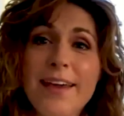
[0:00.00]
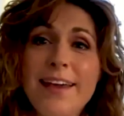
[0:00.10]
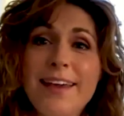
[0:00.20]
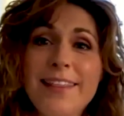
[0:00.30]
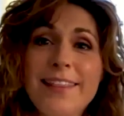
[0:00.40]

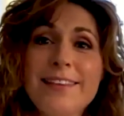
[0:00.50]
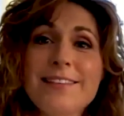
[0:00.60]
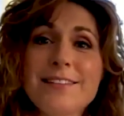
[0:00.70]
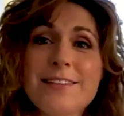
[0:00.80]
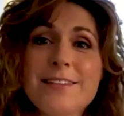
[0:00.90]
and
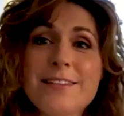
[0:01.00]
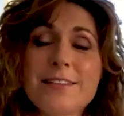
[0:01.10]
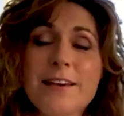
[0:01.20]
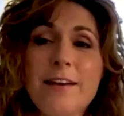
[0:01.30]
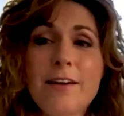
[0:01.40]
this
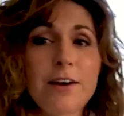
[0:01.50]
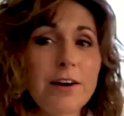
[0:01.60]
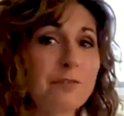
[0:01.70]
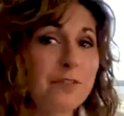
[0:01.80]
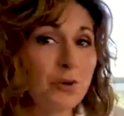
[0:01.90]
is
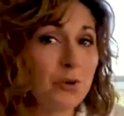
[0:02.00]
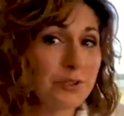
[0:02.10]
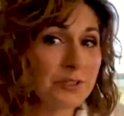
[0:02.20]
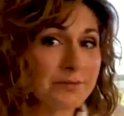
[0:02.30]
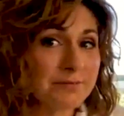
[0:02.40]
a
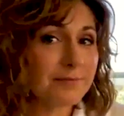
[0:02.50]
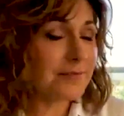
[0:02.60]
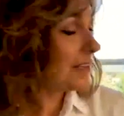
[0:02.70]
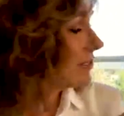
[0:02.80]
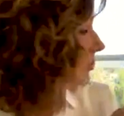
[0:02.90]
fjord
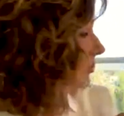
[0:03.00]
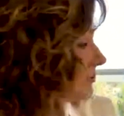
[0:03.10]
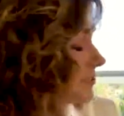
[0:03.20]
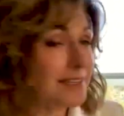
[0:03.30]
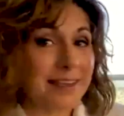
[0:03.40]
that you
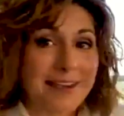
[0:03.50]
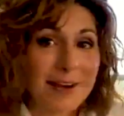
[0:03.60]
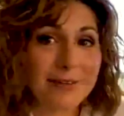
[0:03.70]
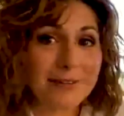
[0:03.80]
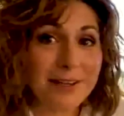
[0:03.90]
see
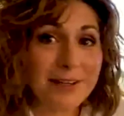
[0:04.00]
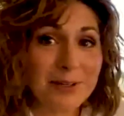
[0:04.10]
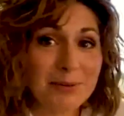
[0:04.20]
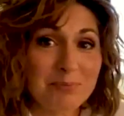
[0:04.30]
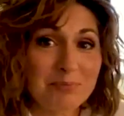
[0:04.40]
here, a
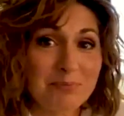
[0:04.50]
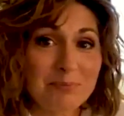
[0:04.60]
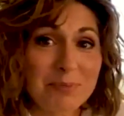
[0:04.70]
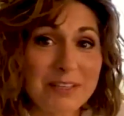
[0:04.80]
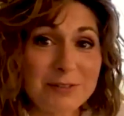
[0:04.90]
little
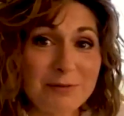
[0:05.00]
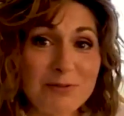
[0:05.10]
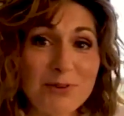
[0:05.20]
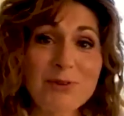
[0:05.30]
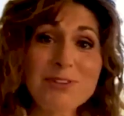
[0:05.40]
piece of the
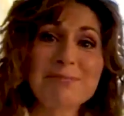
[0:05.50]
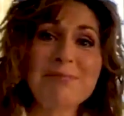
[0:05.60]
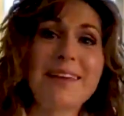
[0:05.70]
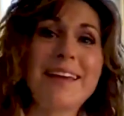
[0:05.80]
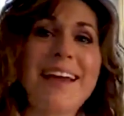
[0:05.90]
fjord,
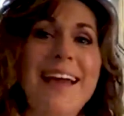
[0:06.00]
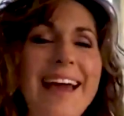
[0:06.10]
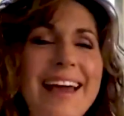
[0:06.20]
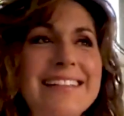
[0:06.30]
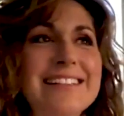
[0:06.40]

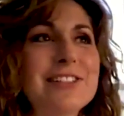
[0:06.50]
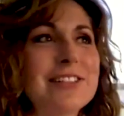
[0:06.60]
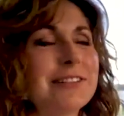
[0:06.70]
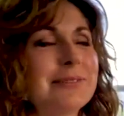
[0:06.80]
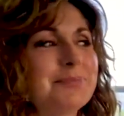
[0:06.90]
and
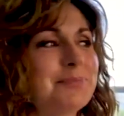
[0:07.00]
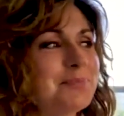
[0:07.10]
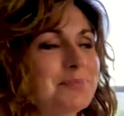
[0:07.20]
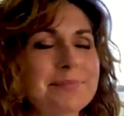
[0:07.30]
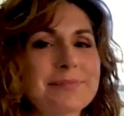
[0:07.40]

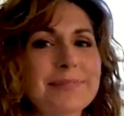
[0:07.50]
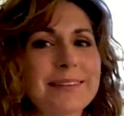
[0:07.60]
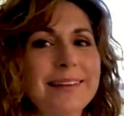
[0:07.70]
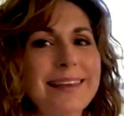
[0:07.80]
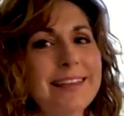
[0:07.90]

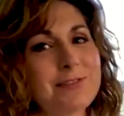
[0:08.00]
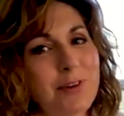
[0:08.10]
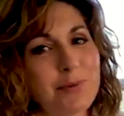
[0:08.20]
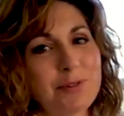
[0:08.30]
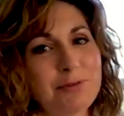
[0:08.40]
it's
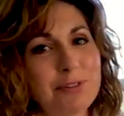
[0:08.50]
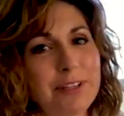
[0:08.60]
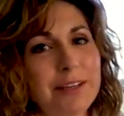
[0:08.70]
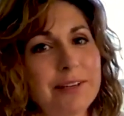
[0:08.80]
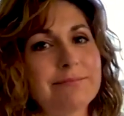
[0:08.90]
very beautiful
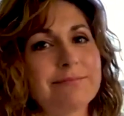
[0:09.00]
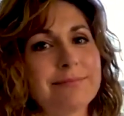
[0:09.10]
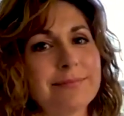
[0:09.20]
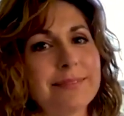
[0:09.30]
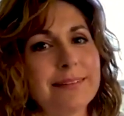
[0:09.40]
here.
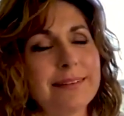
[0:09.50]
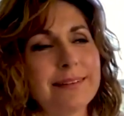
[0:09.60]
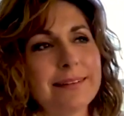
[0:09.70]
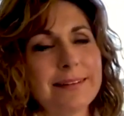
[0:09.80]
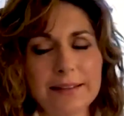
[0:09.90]

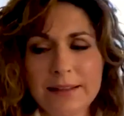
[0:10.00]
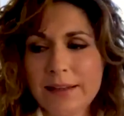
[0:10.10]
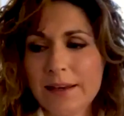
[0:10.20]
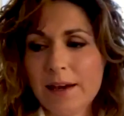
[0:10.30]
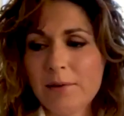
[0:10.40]

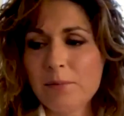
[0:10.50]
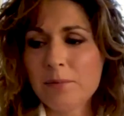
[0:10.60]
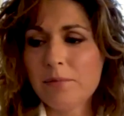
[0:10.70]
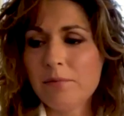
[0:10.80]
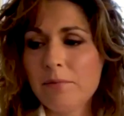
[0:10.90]

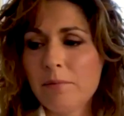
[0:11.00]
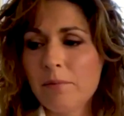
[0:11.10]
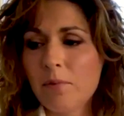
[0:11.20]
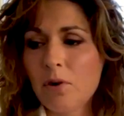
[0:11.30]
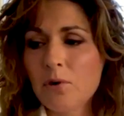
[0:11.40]
I'm
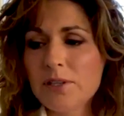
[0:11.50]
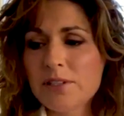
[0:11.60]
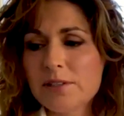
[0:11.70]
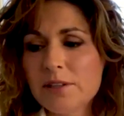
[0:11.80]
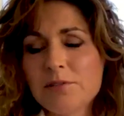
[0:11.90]

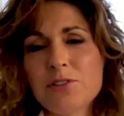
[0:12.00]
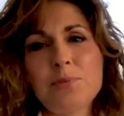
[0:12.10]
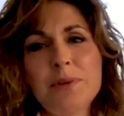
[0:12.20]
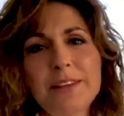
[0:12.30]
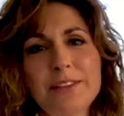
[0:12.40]
always love to
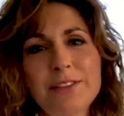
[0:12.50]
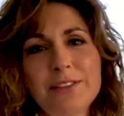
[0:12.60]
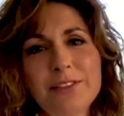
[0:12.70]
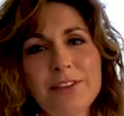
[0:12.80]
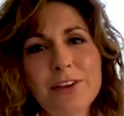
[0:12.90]
be
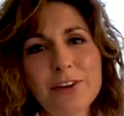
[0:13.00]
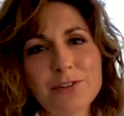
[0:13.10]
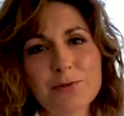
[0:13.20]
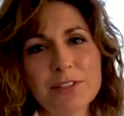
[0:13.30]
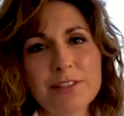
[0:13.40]
in the
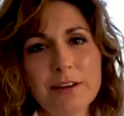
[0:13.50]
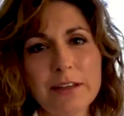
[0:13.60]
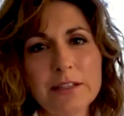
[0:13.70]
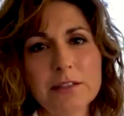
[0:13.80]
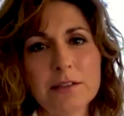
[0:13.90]

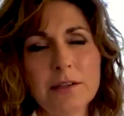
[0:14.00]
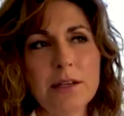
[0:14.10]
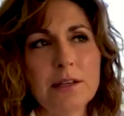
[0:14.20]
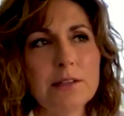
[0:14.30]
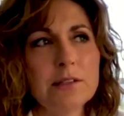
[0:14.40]
countryside,
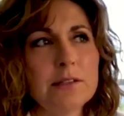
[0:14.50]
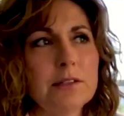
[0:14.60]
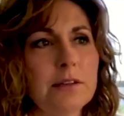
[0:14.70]
and